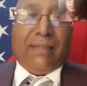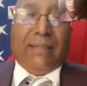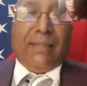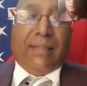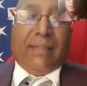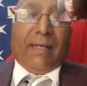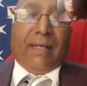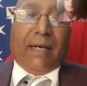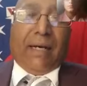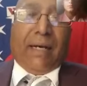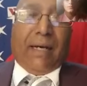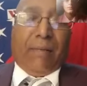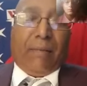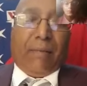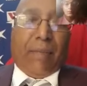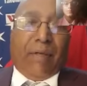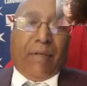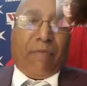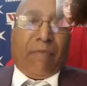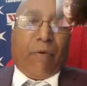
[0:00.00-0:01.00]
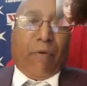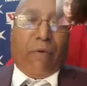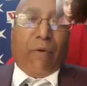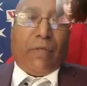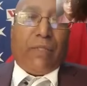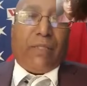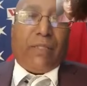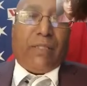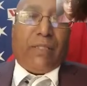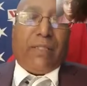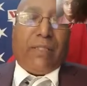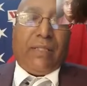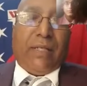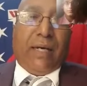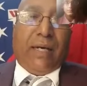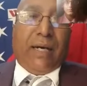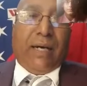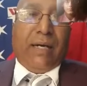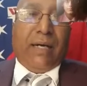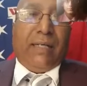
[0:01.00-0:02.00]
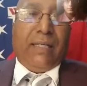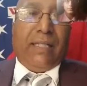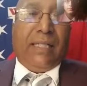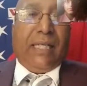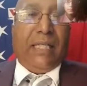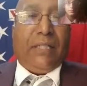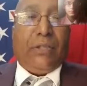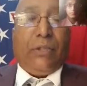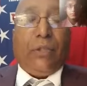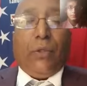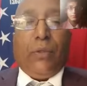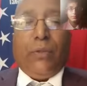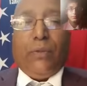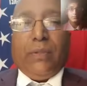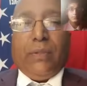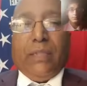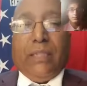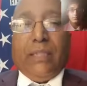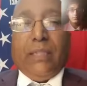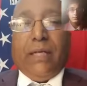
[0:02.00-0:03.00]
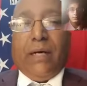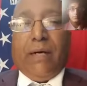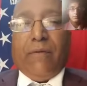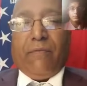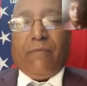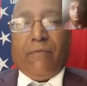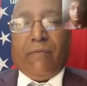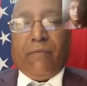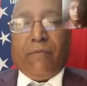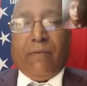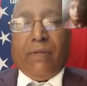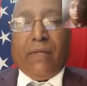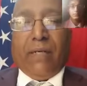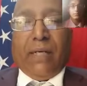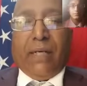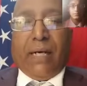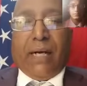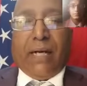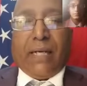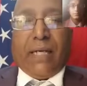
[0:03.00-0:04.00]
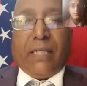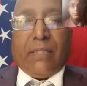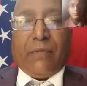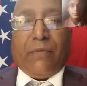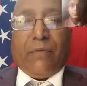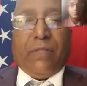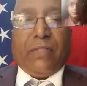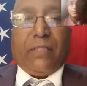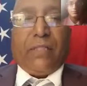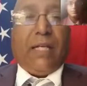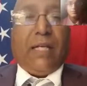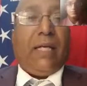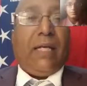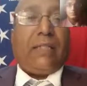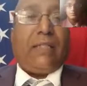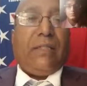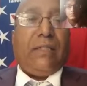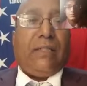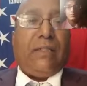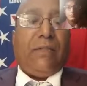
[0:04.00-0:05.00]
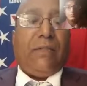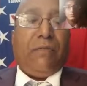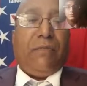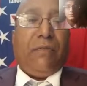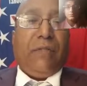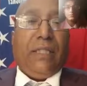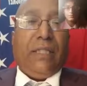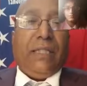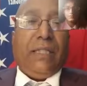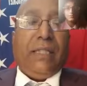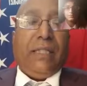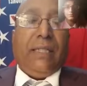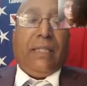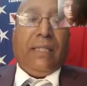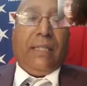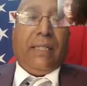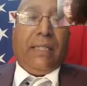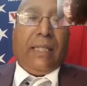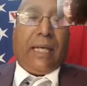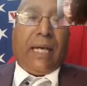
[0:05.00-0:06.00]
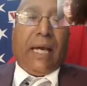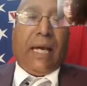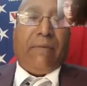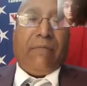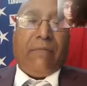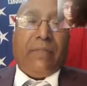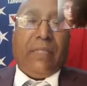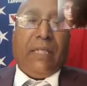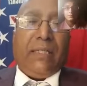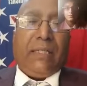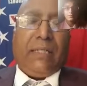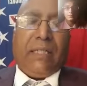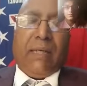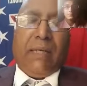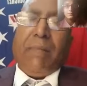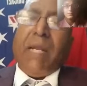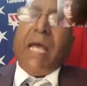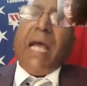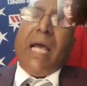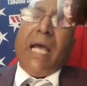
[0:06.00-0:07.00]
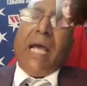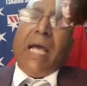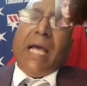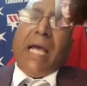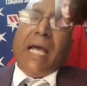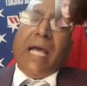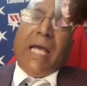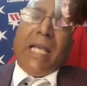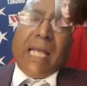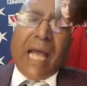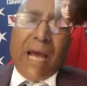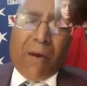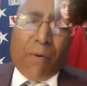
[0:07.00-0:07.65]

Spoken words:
Mm-hmm. But of course, he has shown enough, I guess, for the selectors to feel the confidence in him. Now,